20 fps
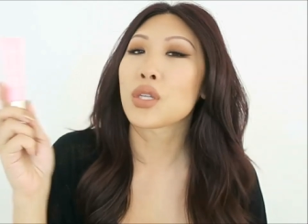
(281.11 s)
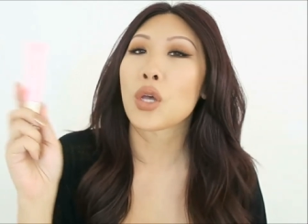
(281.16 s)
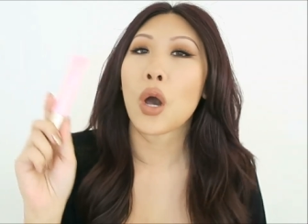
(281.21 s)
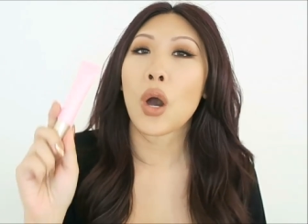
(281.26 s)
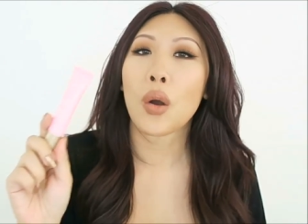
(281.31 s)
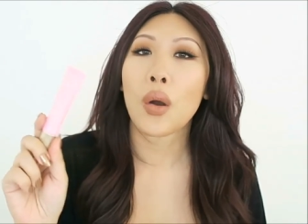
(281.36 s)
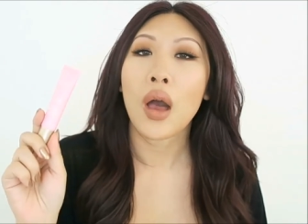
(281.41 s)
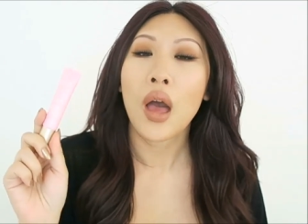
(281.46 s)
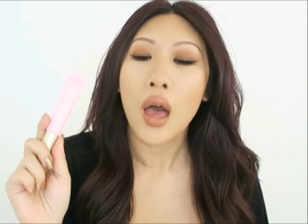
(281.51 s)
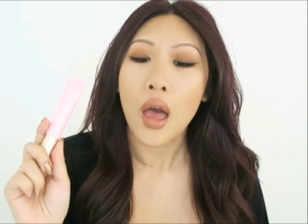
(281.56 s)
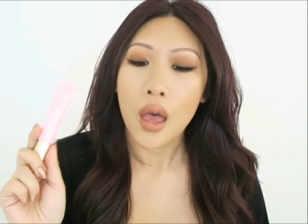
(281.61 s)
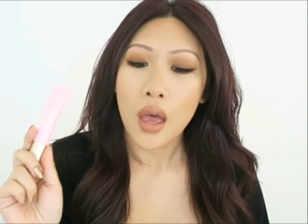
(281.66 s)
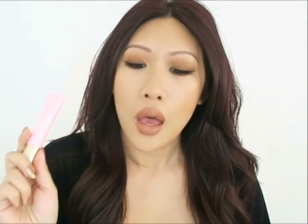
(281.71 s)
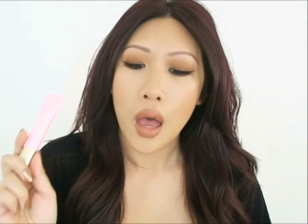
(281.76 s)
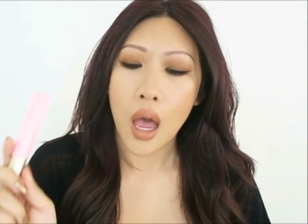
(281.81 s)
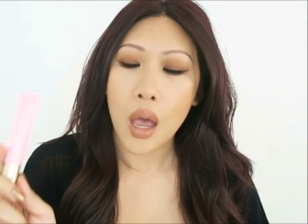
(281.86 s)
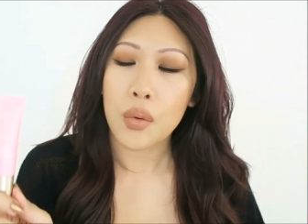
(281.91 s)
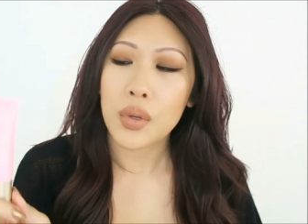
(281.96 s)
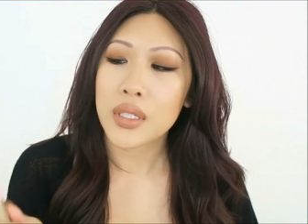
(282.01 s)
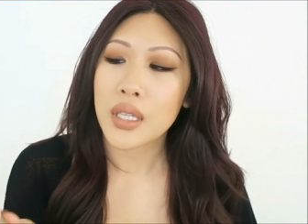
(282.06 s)
So
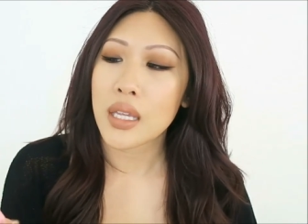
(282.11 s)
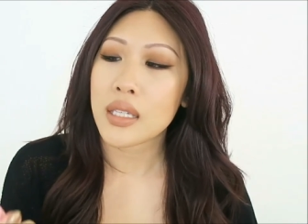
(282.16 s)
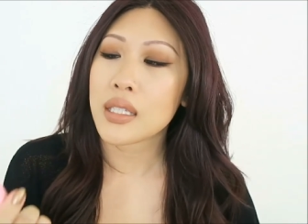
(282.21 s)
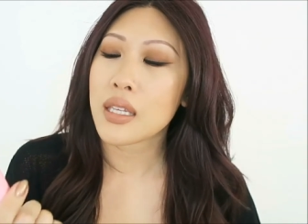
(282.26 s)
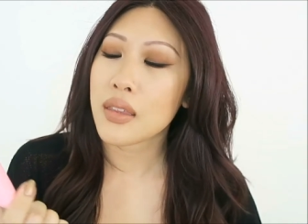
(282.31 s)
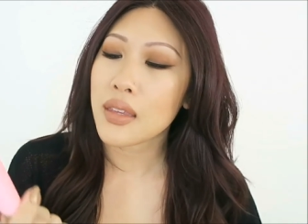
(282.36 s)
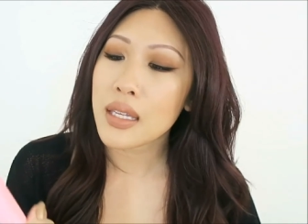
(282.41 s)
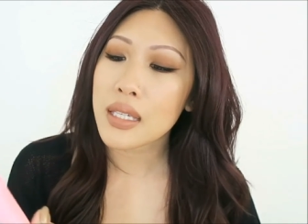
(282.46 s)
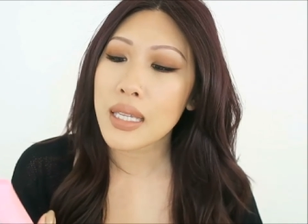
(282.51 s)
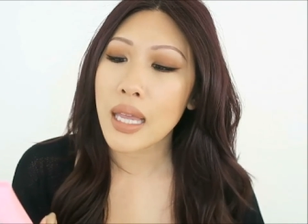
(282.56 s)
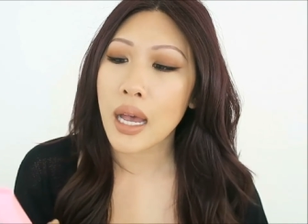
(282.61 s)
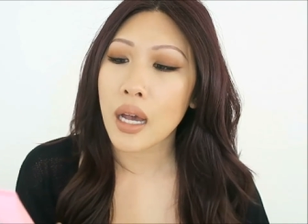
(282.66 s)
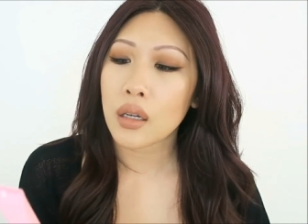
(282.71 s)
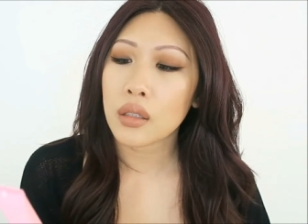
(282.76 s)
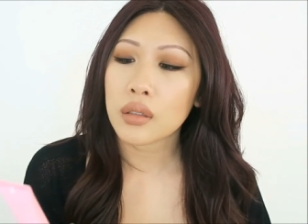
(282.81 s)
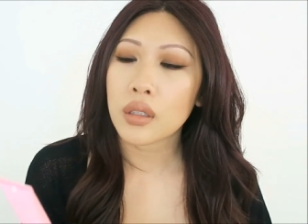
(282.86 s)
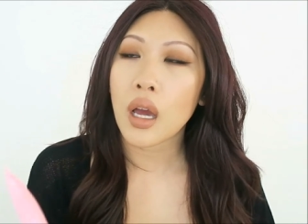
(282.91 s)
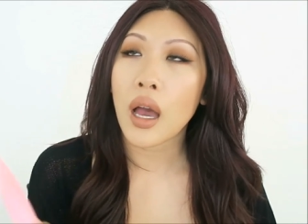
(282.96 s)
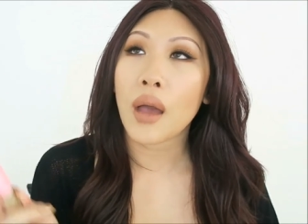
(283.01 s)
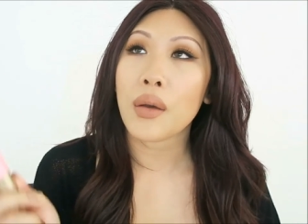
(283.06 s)
I was testing this out.